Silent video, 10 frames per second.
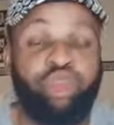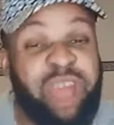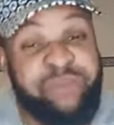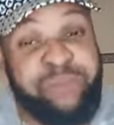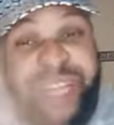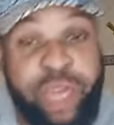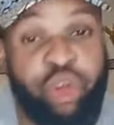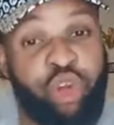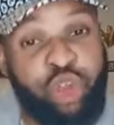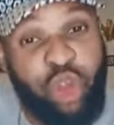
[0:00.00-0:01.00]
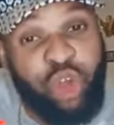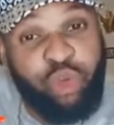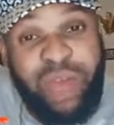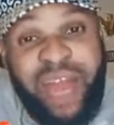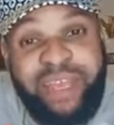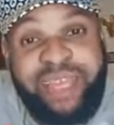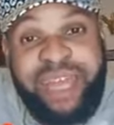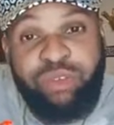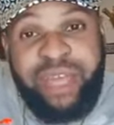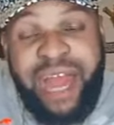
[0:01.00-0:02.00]
You leave Peking, you are here, you
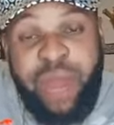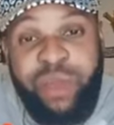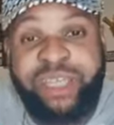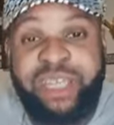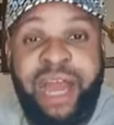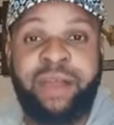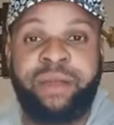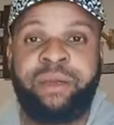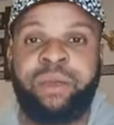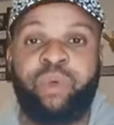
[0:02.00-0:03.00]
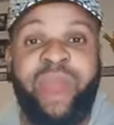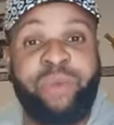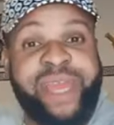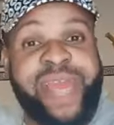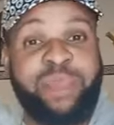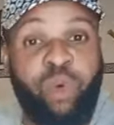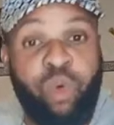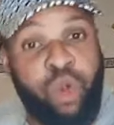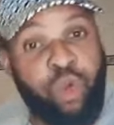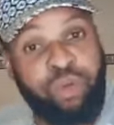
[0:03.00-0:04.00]
know, you are awake here. Why, wake here,
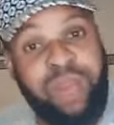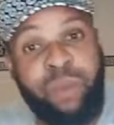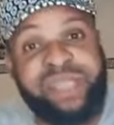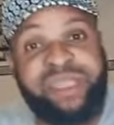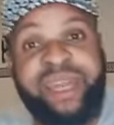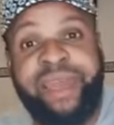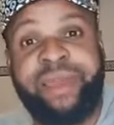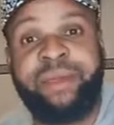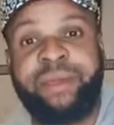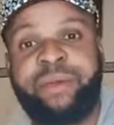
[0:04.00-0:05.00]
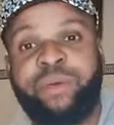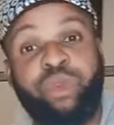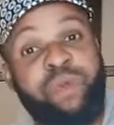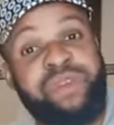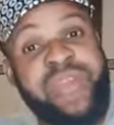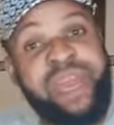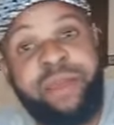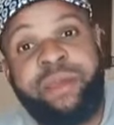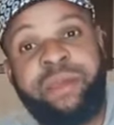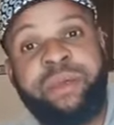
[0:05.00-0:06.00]
no, who like, where's they can? Who love here?
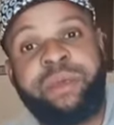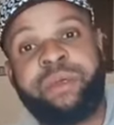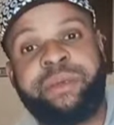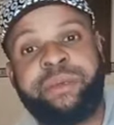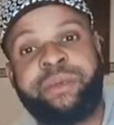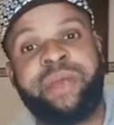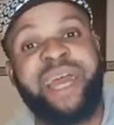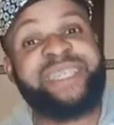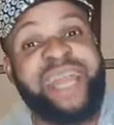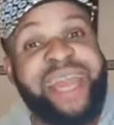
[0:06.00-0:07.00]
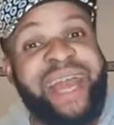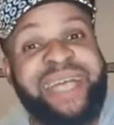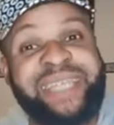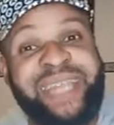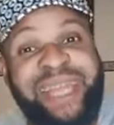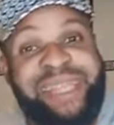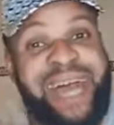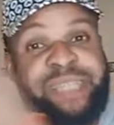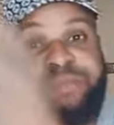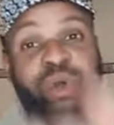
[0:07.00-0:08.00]
Ezekiel has led
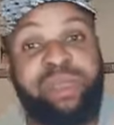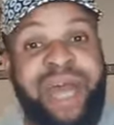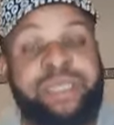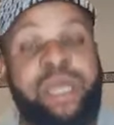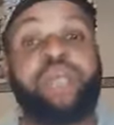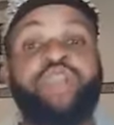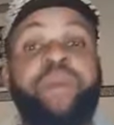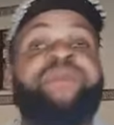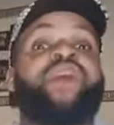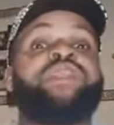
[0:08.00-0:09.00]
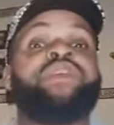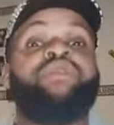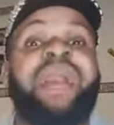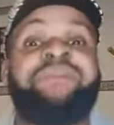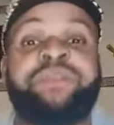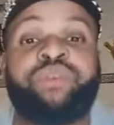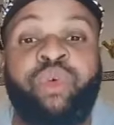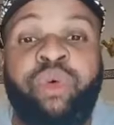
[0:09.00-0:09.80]
us, mold us, not before they do live video.